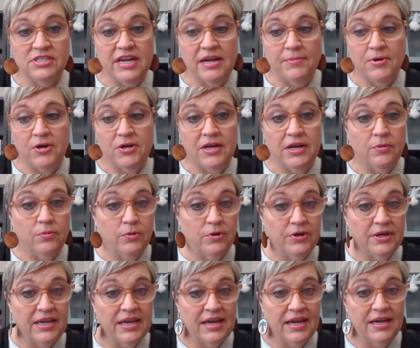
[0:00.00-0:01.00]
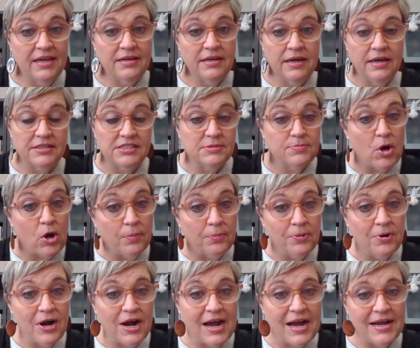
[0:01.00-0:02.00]
name on it will get a small
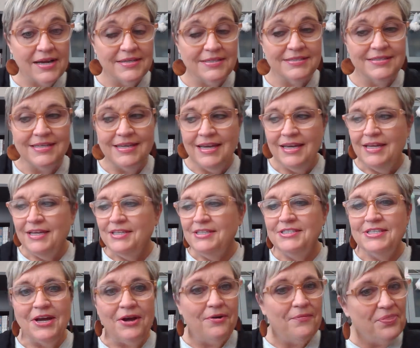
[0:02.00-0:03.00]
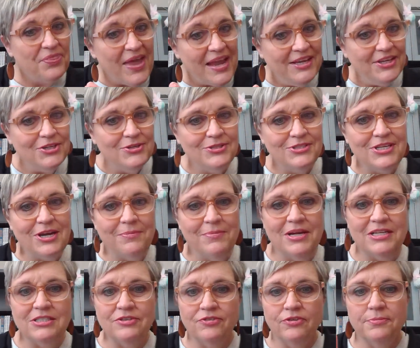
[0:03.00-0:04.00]
prize. So, thank you so
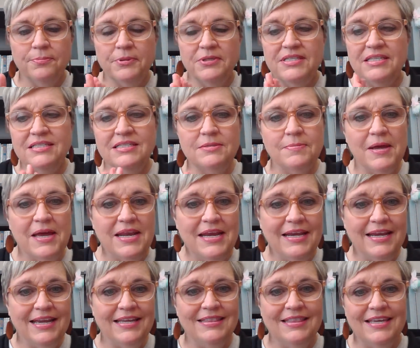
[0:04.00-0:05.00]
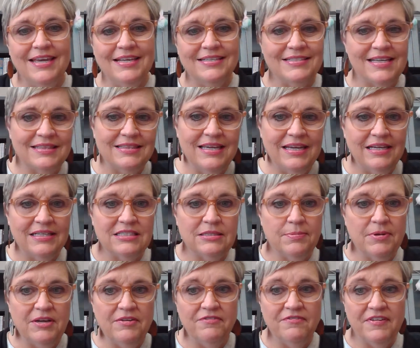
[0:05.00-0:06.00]
much for participating in this. I think it's
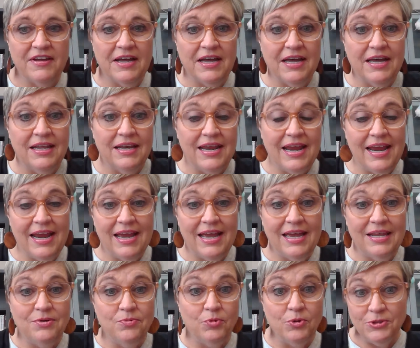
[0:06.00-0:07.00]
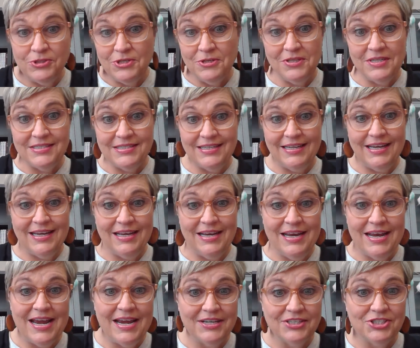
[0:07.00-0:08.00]
been fun, and we'll do this again
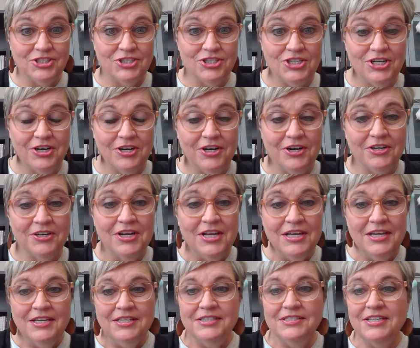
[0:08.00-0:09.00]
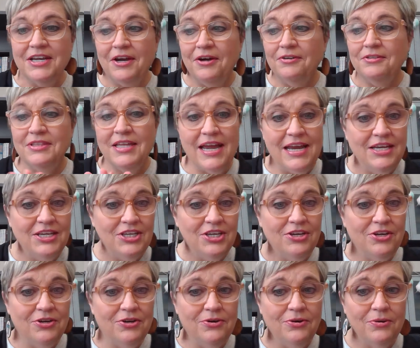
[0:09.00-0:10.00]
next year. So thank
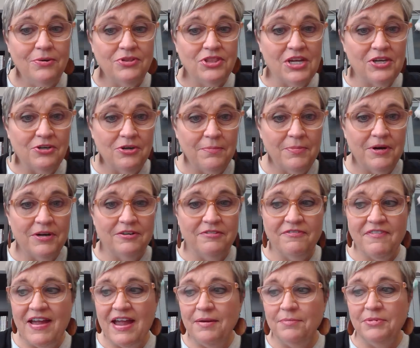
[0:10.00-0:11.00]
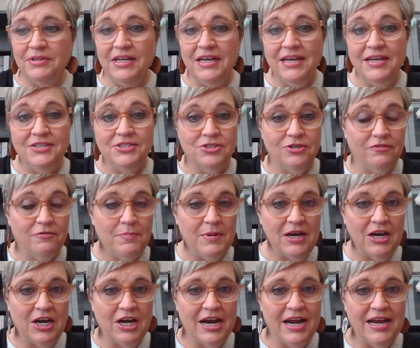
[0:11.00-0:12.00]
you, Thunderbird families. You've
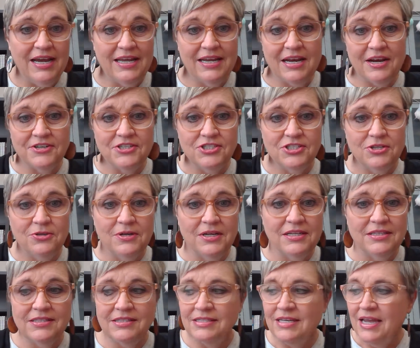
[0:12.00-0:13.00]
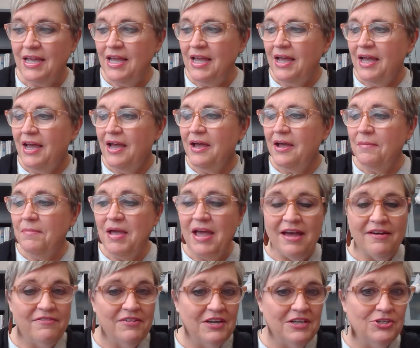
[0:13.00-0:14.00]
been great, and our students
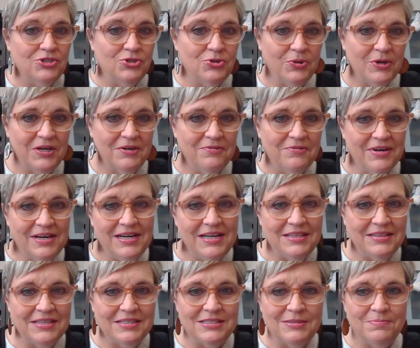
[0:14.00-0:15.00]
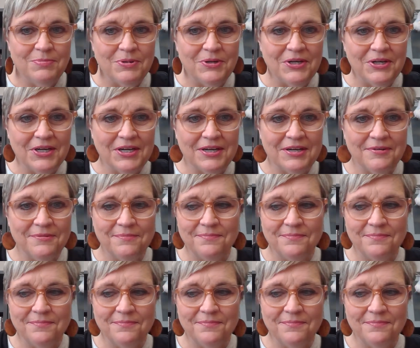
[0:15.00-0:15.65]
have enjoyed reading this book.